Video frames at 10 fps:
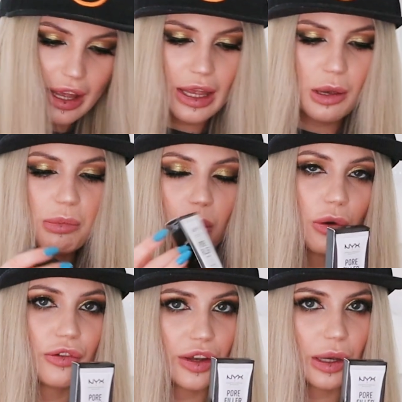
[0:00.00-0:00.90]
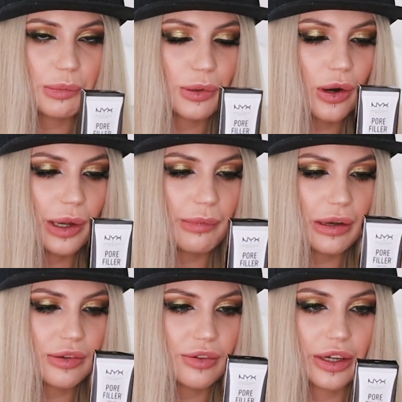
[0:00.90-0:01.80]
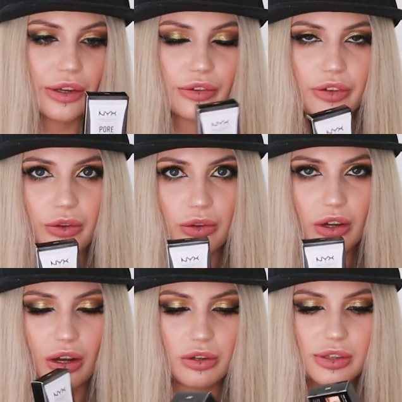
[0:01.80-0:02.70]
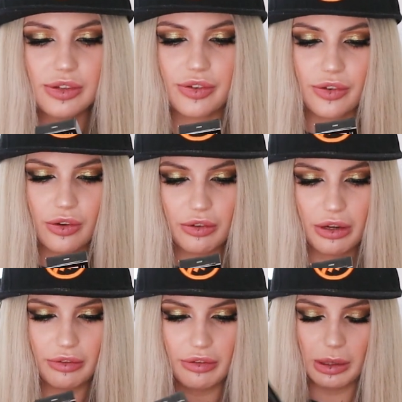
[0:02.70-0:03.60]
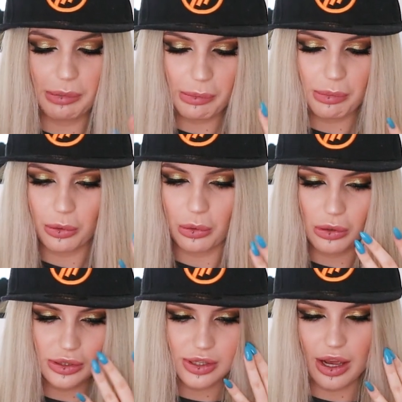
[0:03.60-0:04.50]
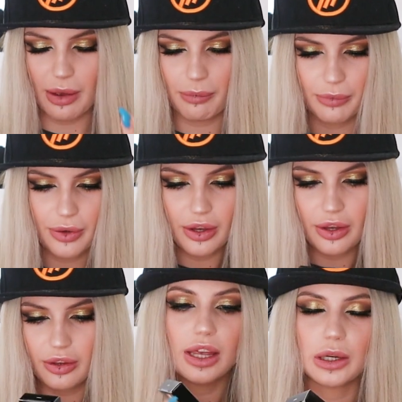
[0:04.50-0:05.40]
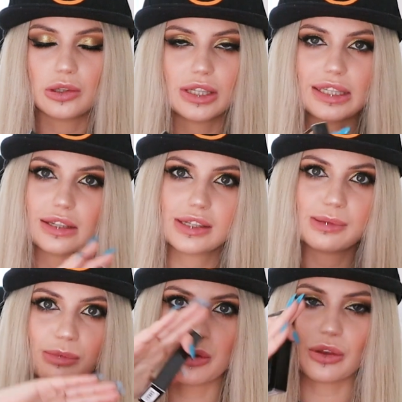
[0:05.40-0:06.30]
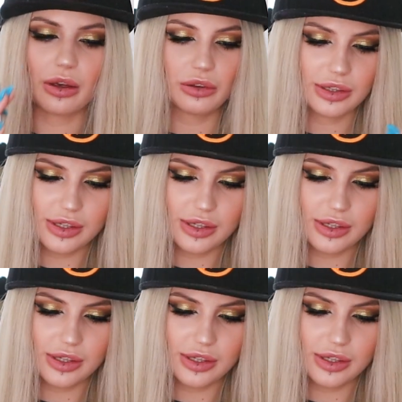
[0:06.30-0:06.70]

a pore filler primer, really good for your nose if you've got really, really big pores. It'll just smooth out the